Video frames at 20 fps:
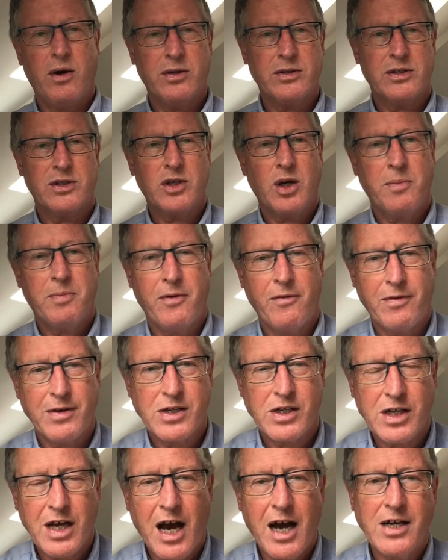on top of a
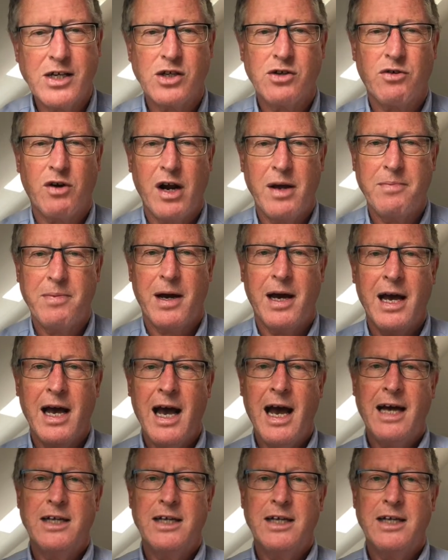skyscraper,